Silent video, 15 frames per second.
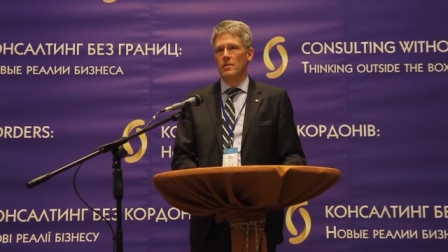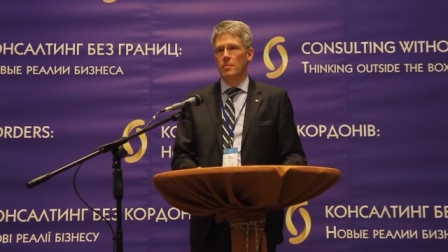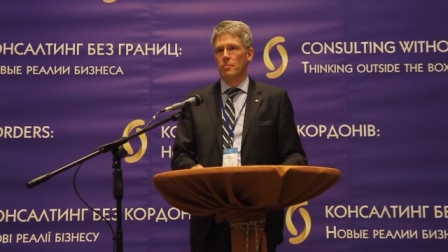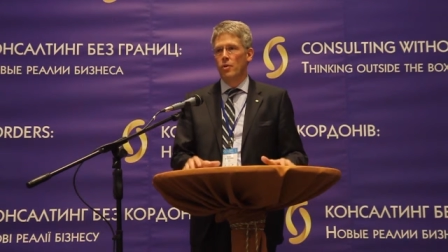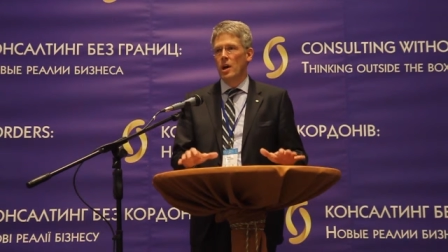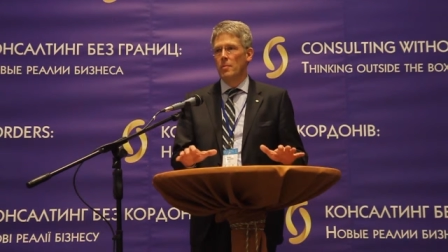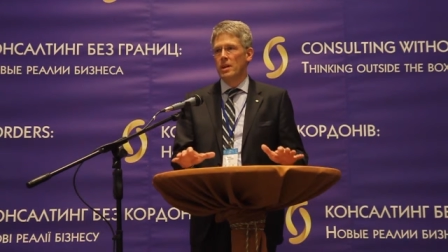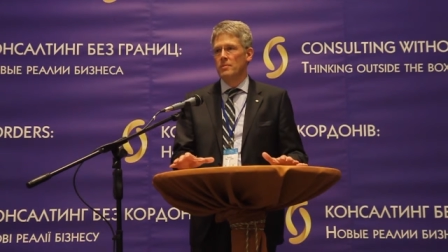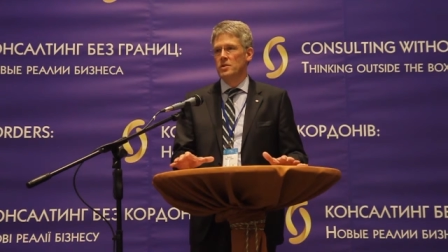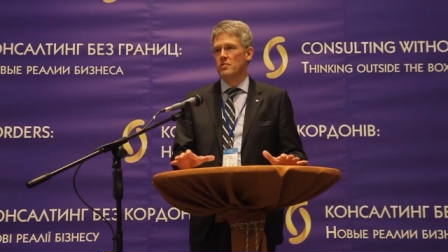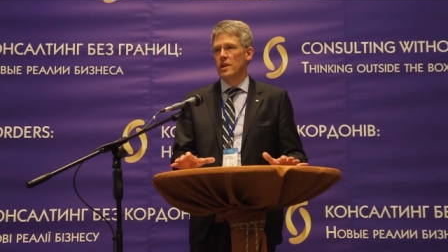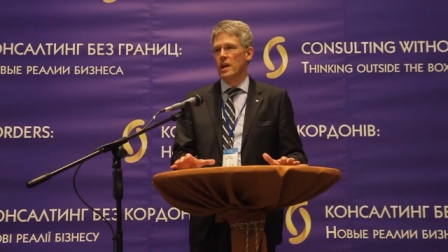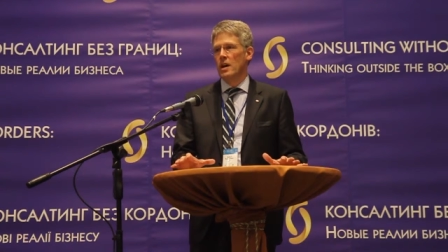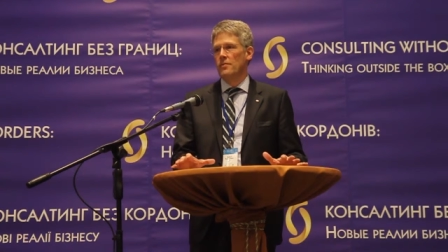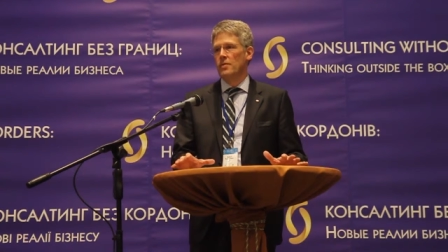the problems
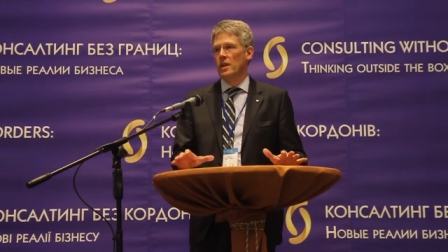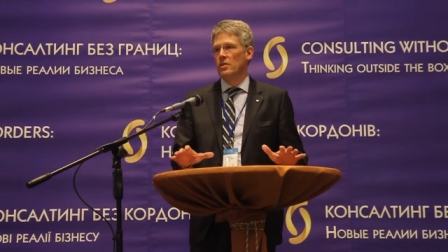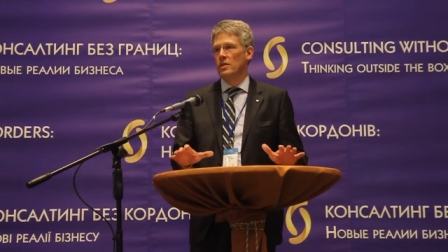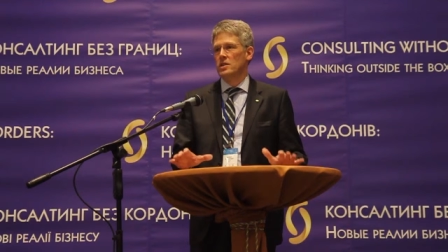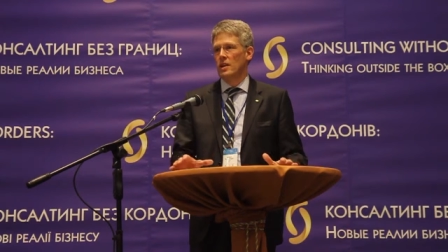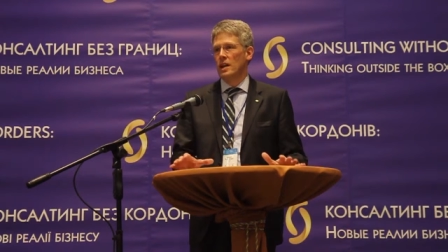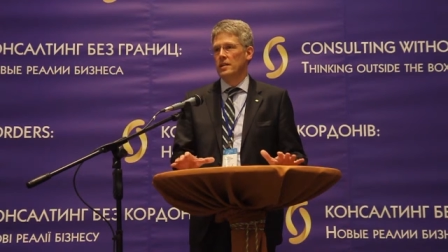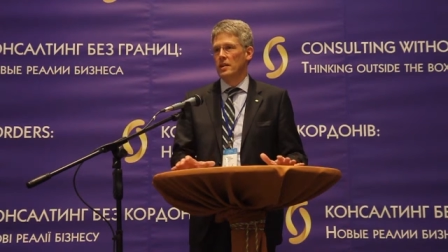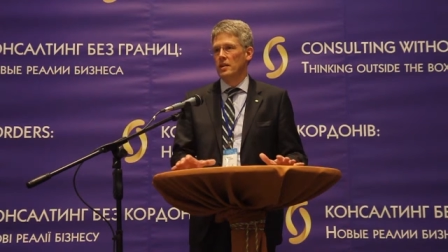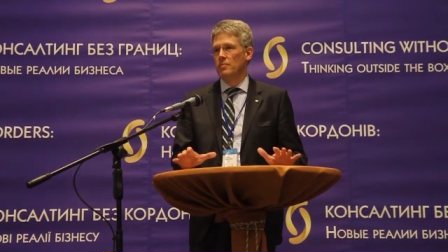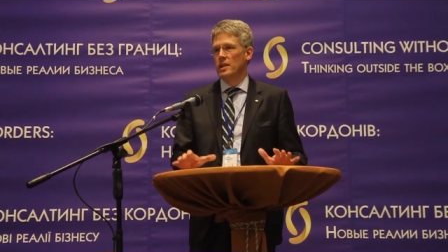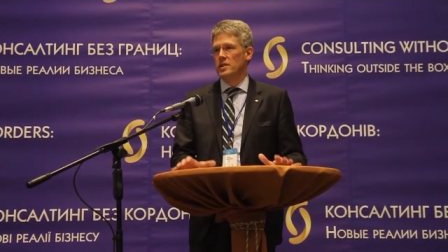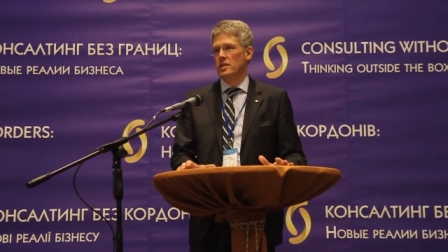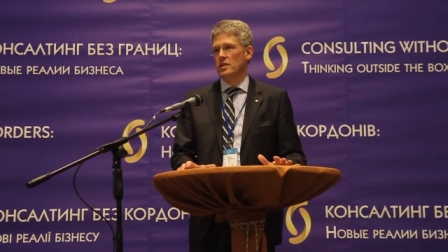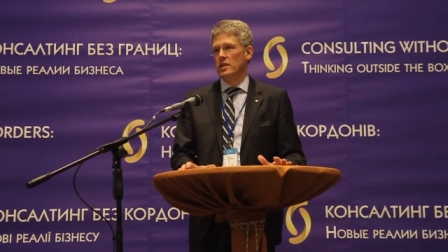we have in consulting
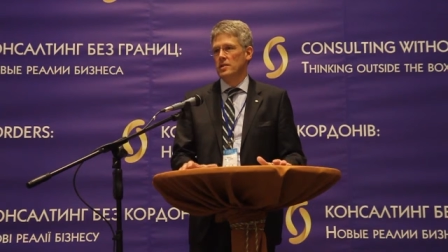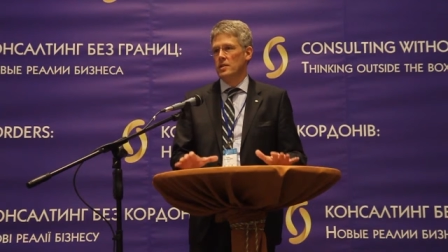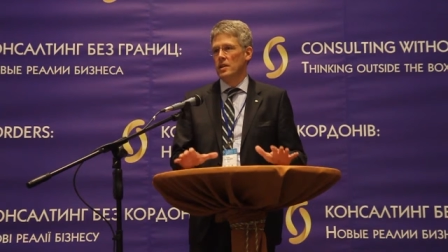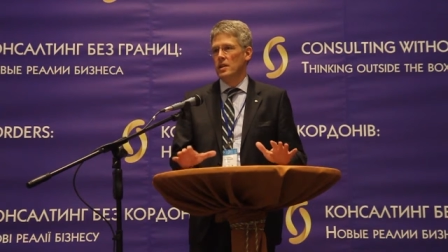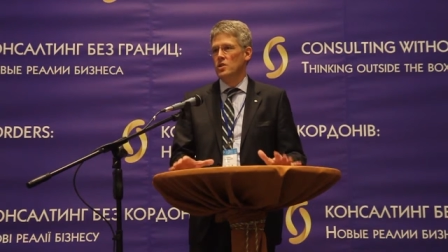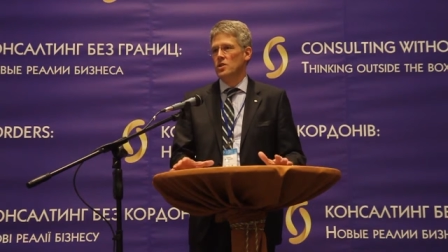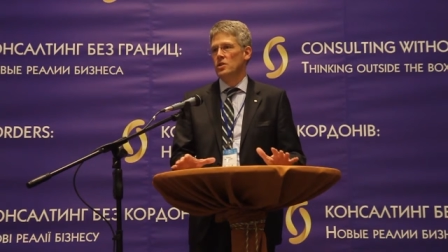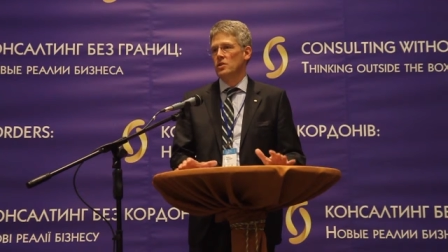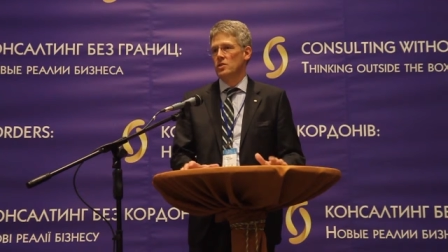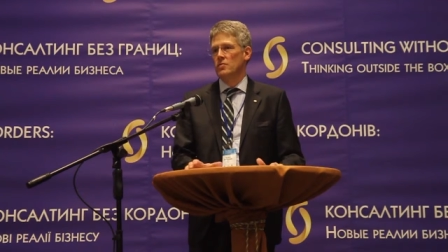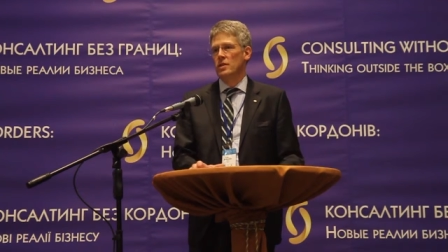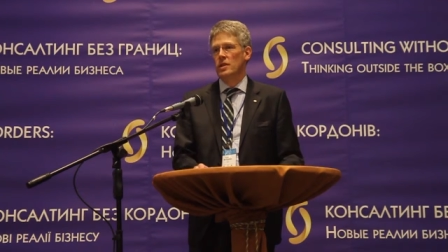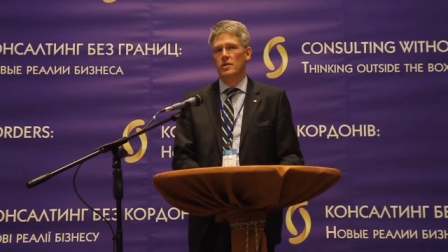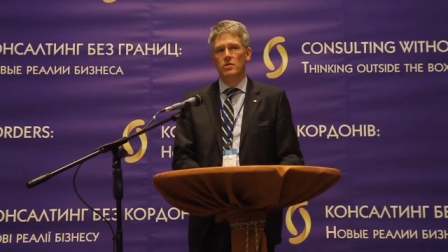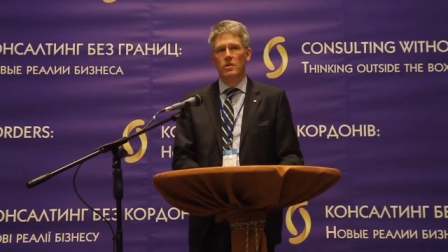business, the issues we
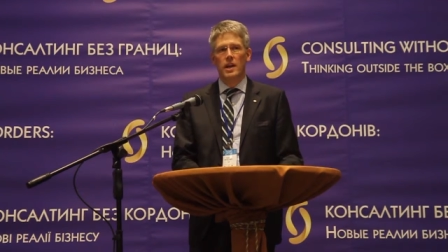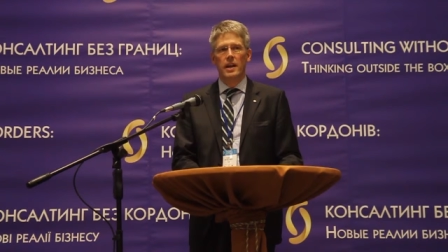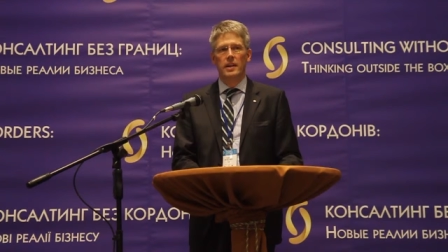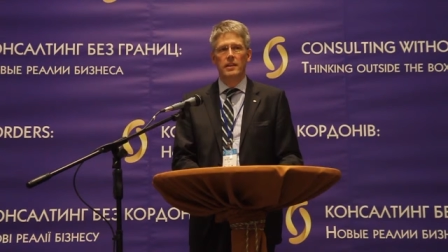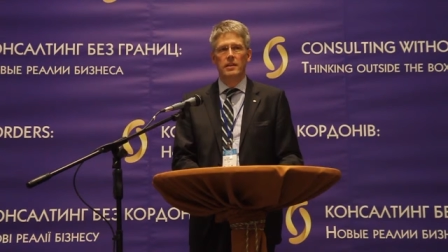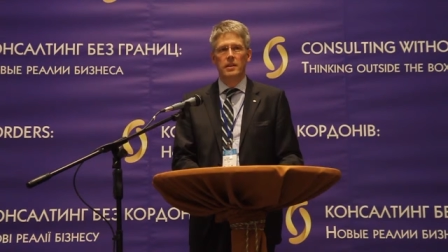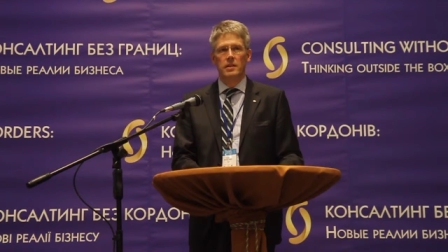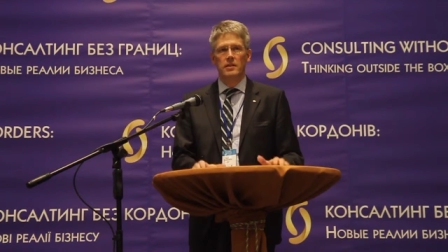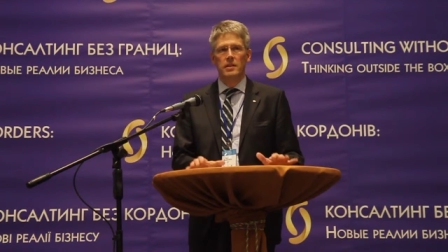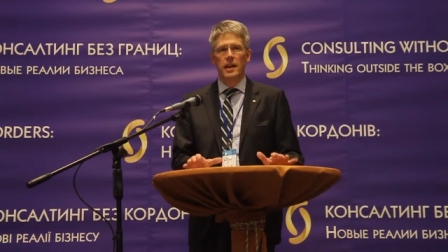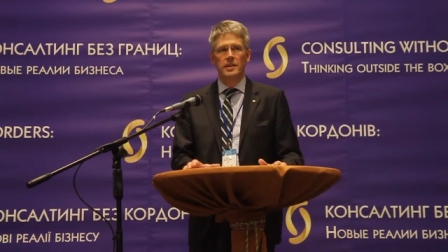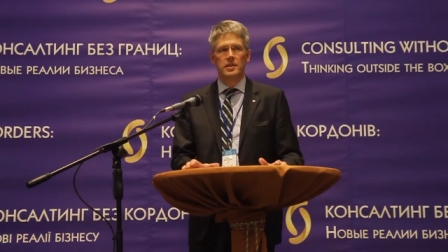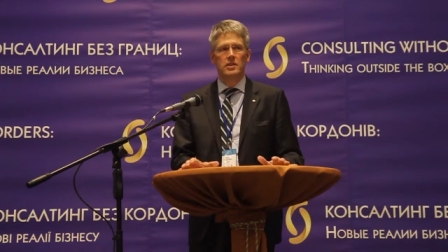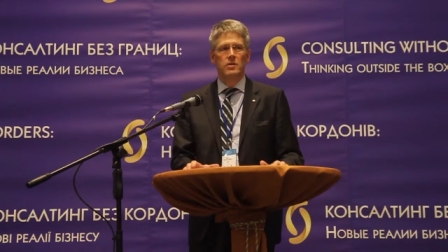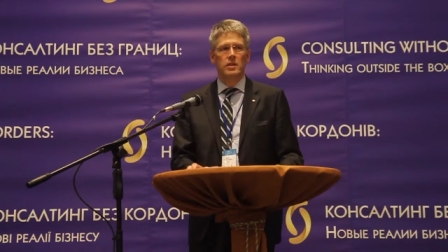need to handle and the
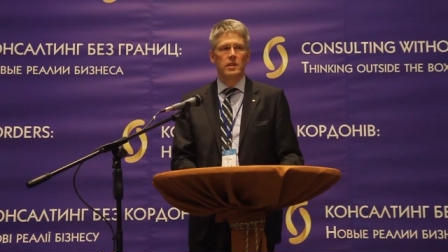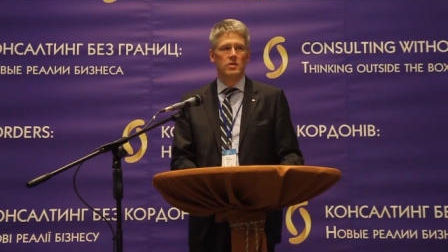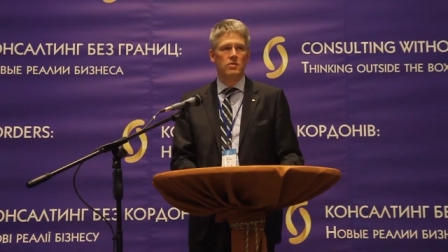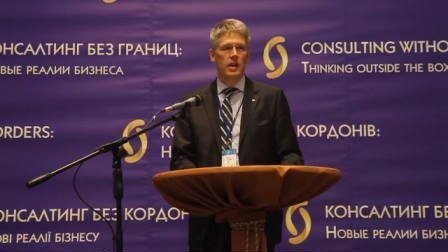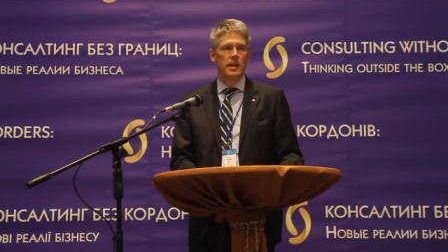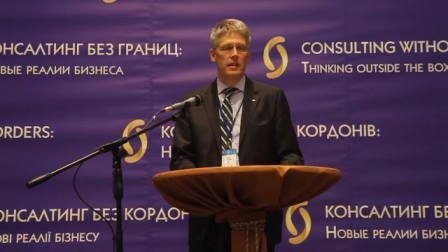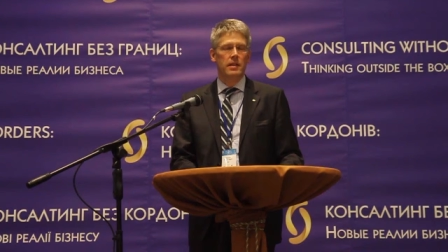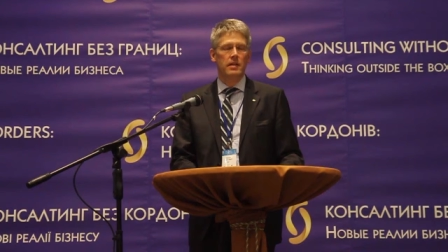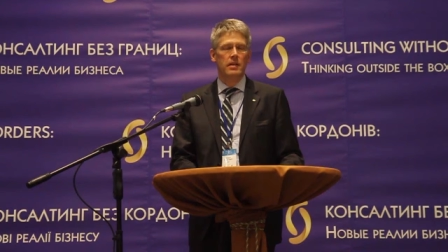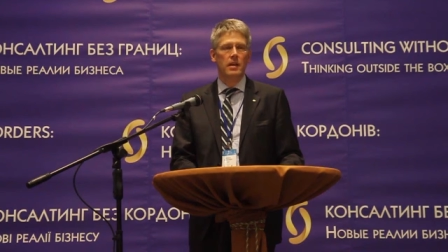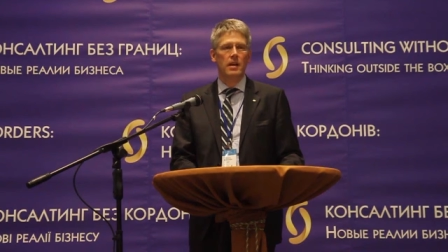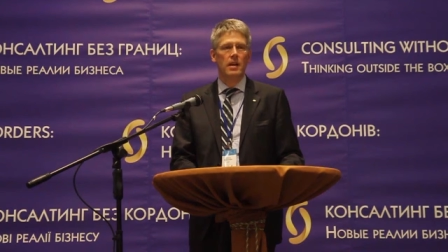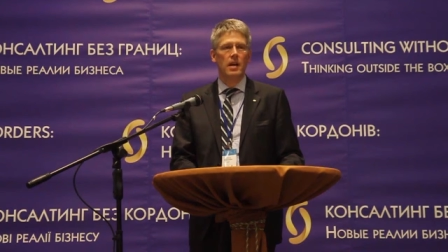tasks we need to handle